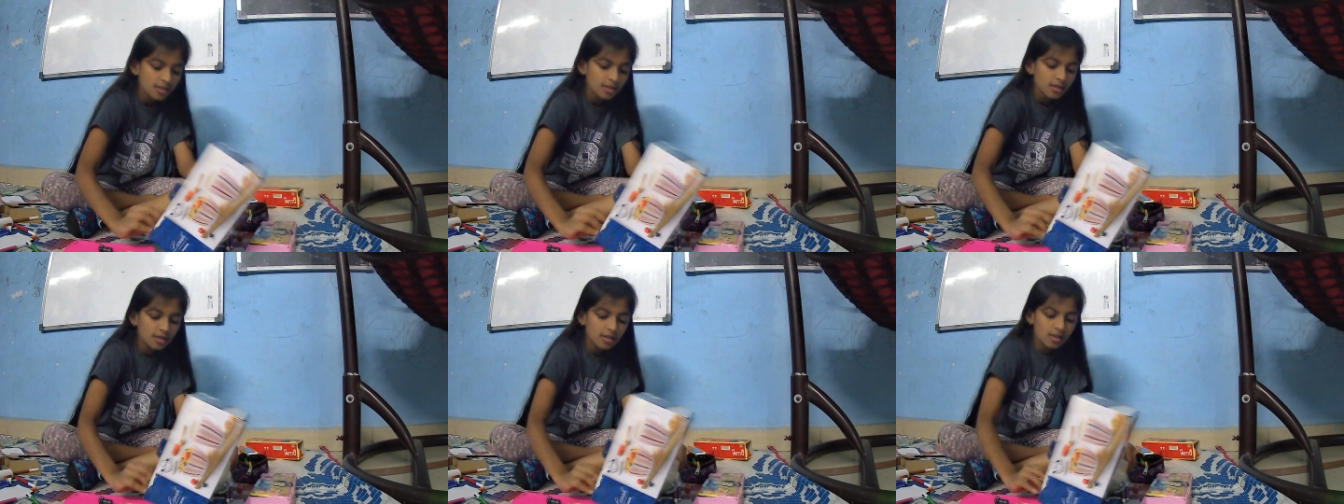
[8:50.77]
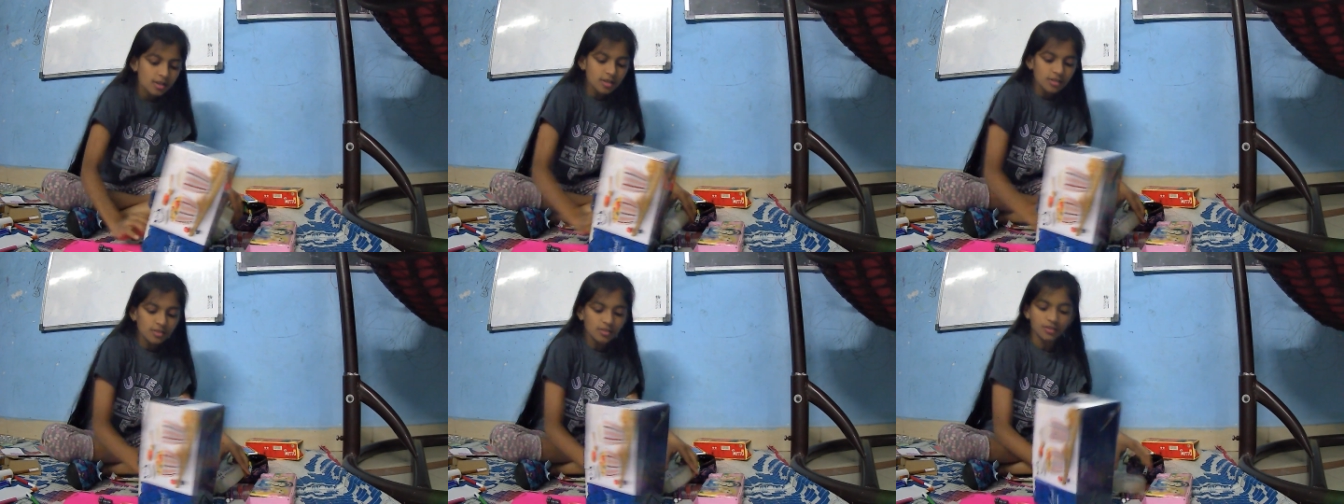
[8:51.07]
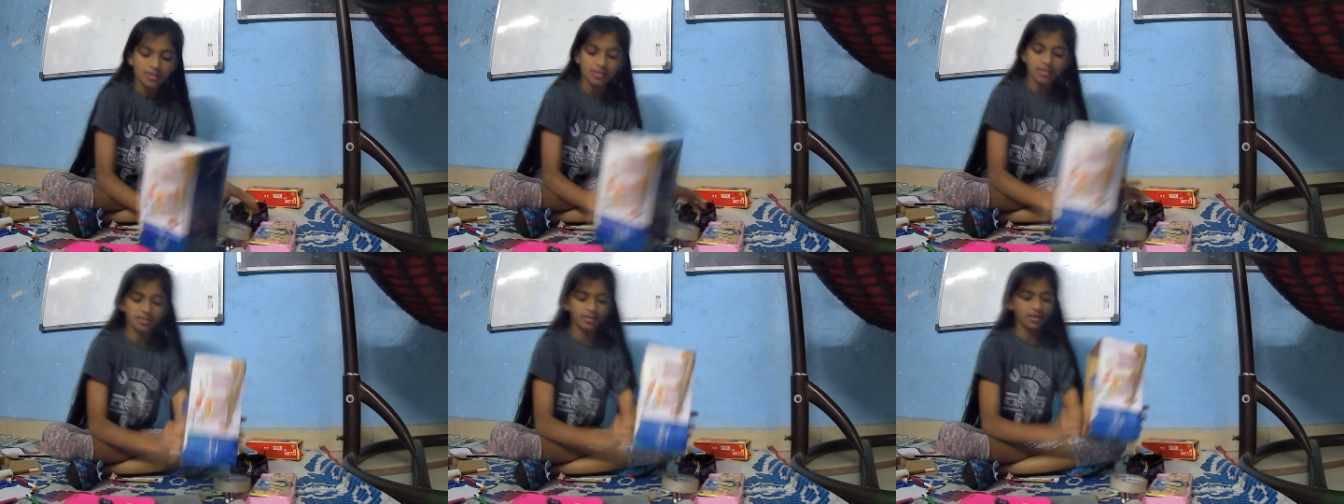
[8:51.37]
So this is
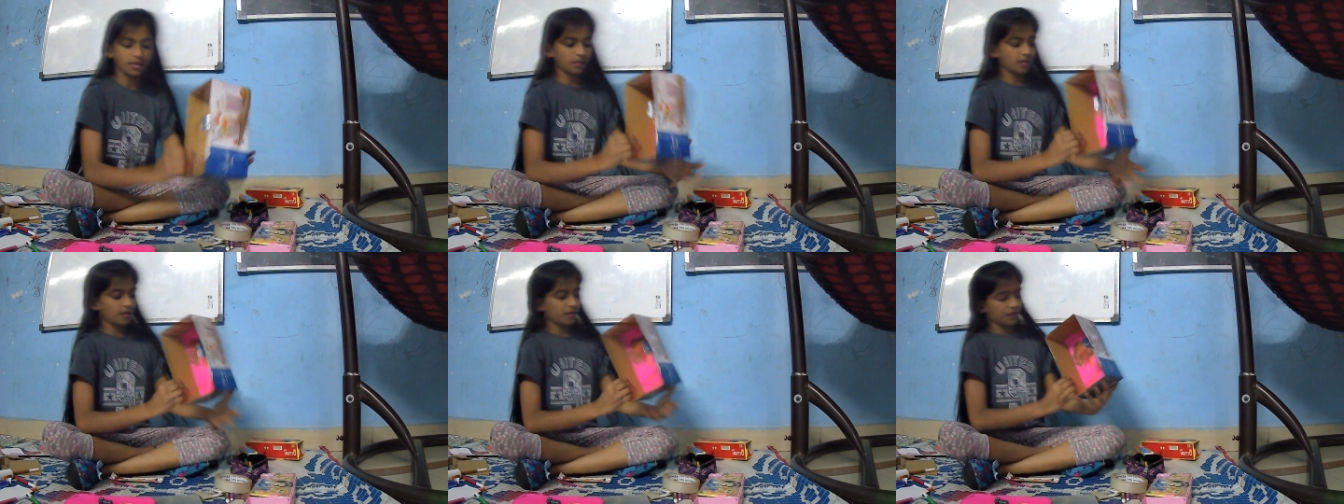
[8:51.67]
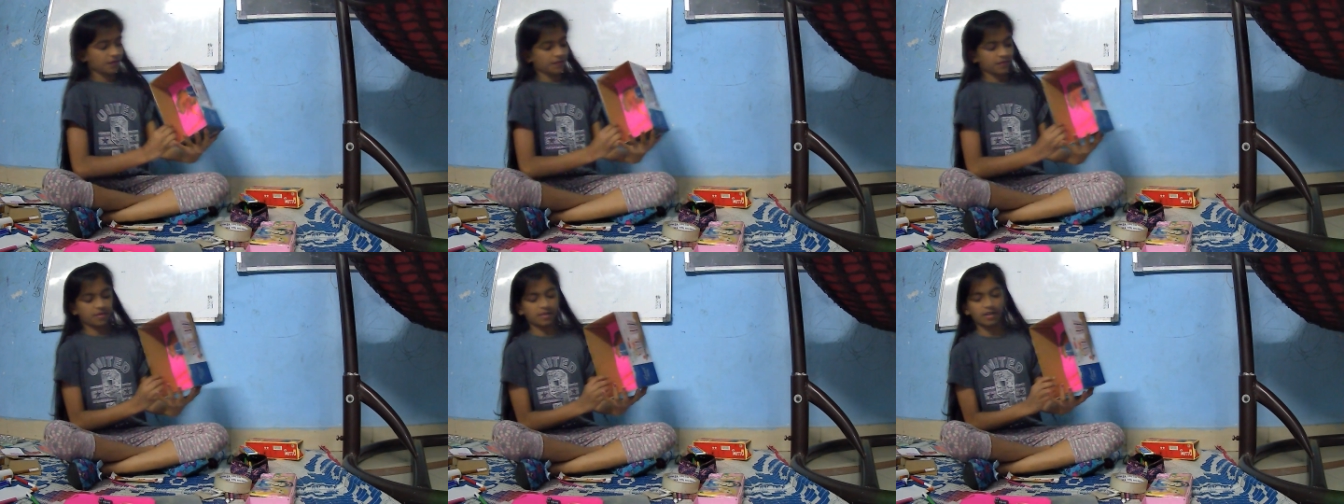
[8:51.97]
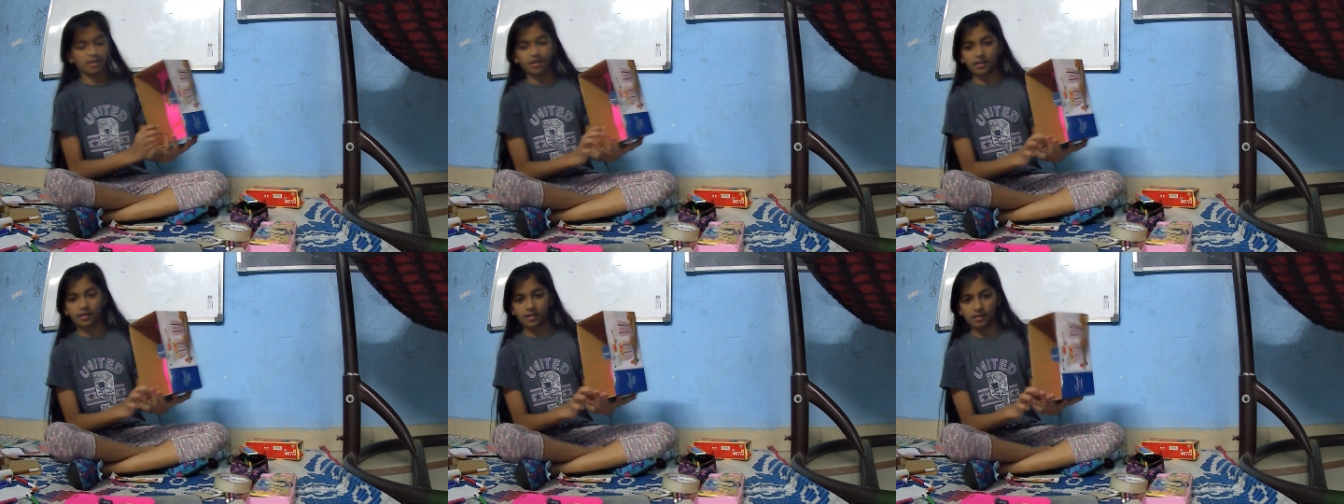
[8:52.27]
how I've
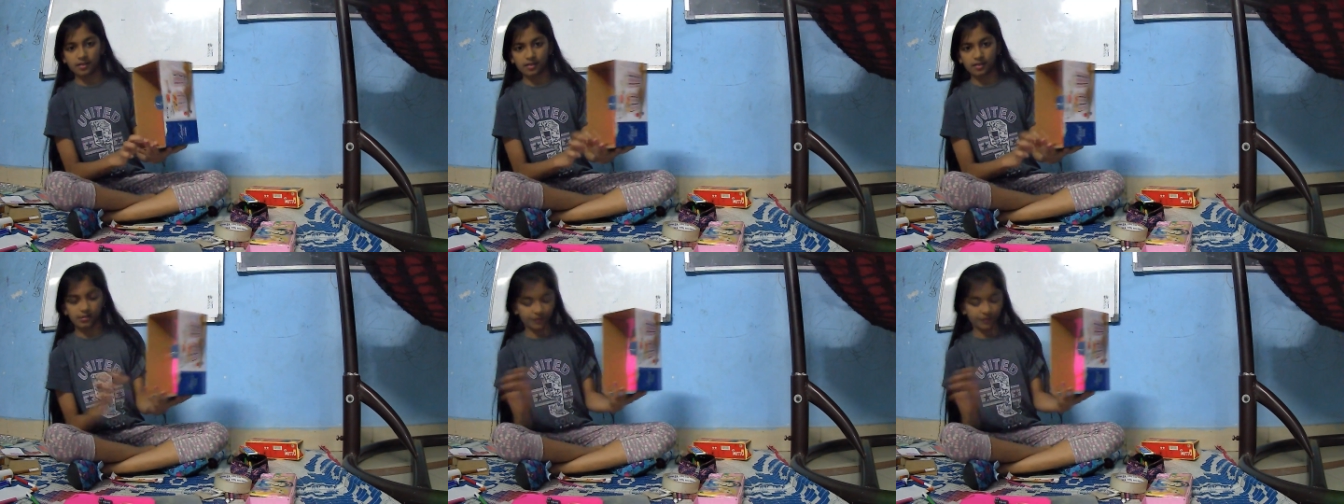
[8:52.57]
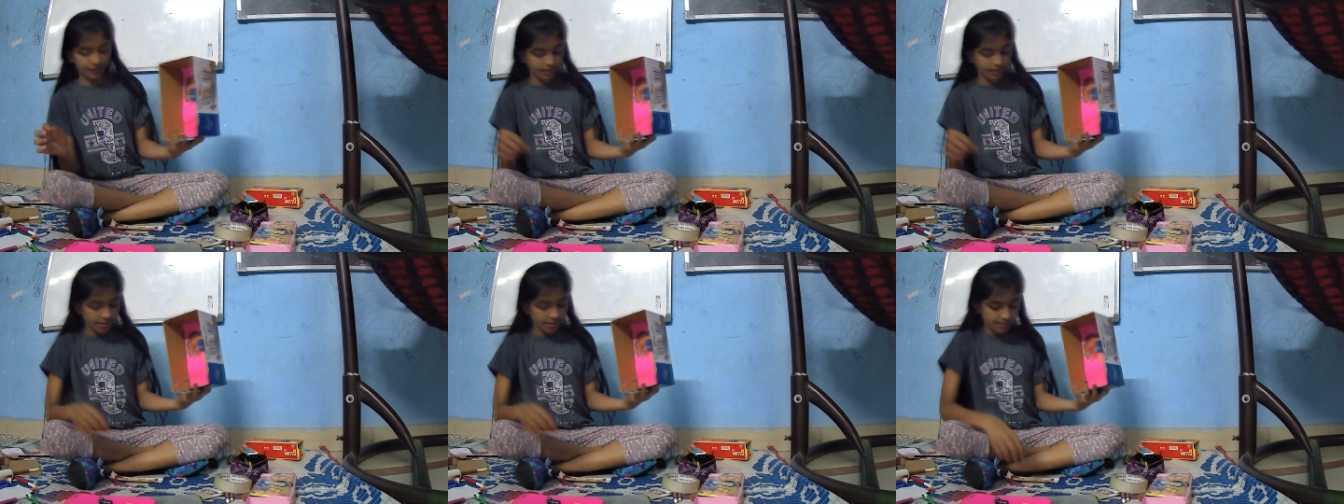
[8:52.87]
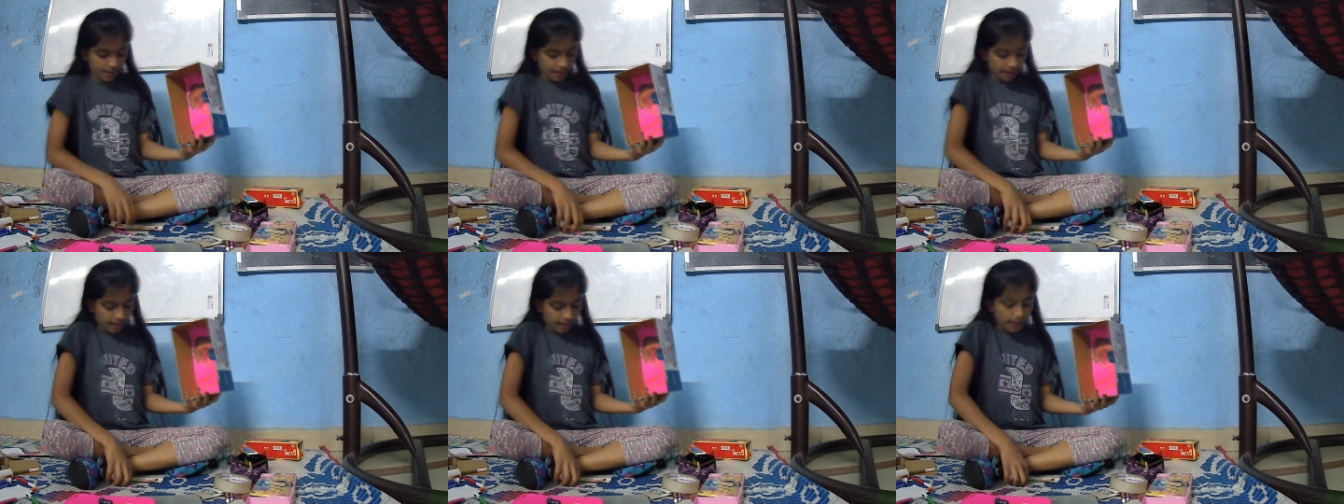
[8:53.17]
stuck the first
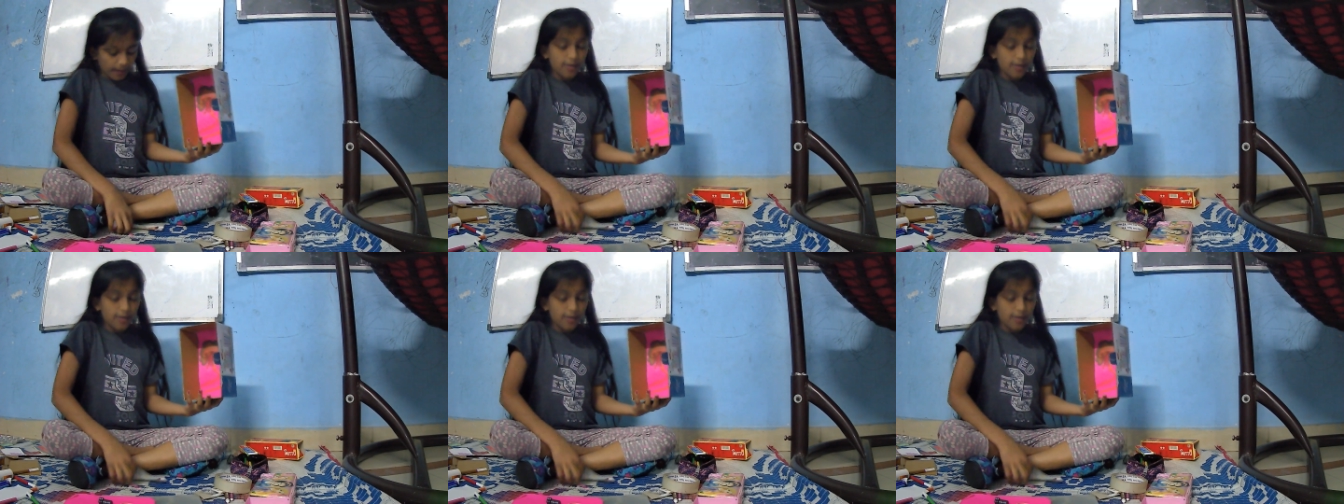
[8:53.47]
magnet.